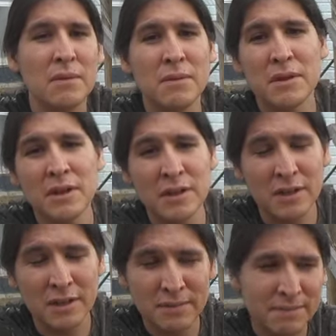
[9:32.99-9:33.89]
with all
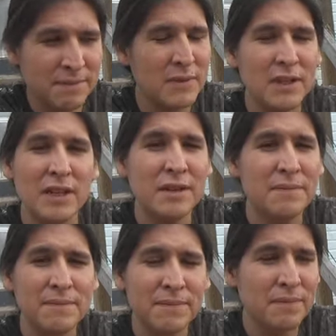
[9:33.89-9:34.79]
their, yeah.
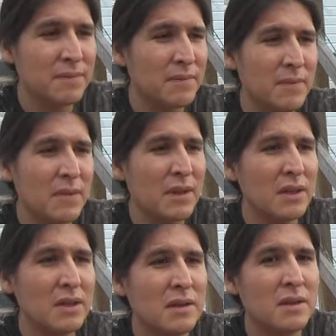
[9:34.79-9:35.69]

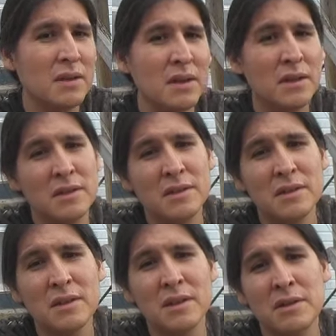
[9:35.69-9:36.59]
Uh,
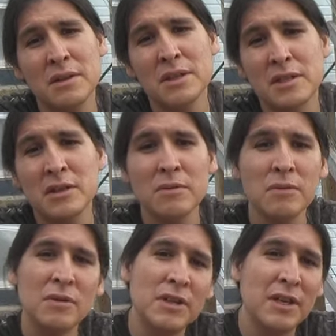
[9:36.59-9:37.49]
they still
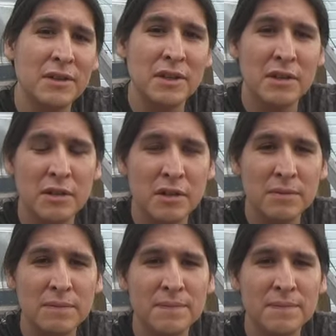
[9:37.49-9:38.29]
rule down there, though.